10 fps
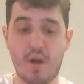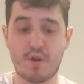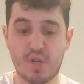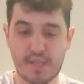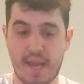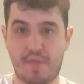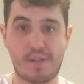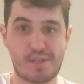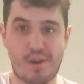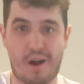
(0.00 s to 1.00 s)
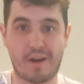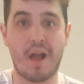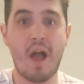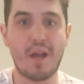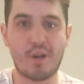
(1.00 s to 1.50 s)
understand the song.
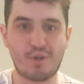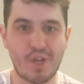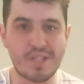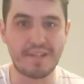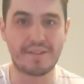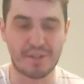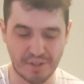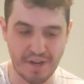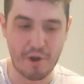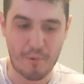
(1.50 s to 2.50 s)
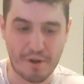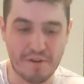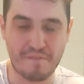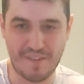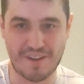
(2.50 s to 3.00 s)
You're just learning where
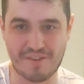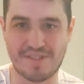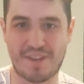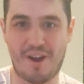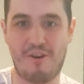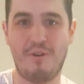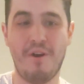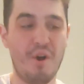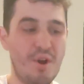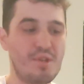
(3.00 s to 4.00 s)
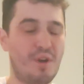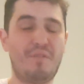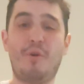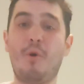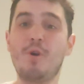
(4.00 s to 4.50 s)
your fingers go.
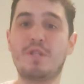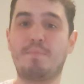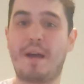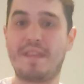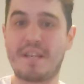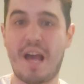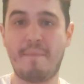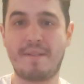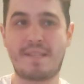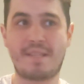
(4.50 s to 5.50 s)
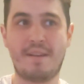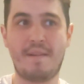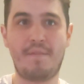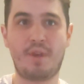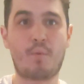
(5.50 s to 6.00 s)
So of course, by the time
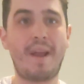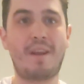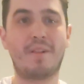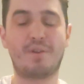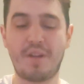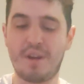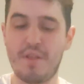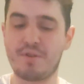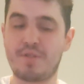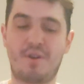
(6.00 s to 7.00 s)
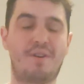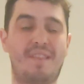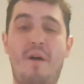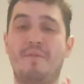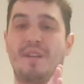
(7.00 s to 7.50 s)
you're ready to learn another song,
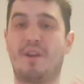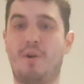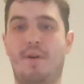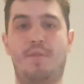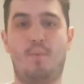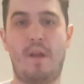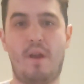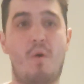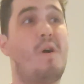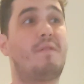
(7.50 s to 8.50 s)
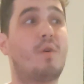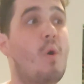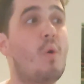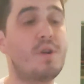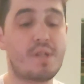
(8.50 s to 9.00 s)
that one's going to go out the window. Of
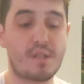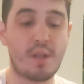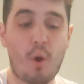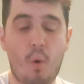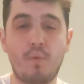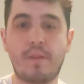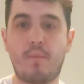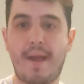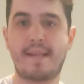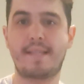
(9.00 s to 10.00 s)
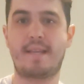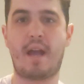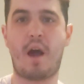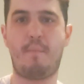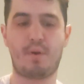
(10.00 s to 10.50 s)
course, the only way to stay
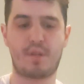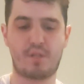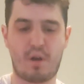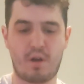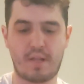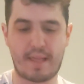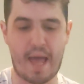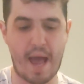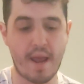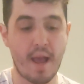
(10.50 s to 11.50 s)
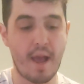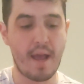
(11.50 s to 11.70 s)
up with a song like that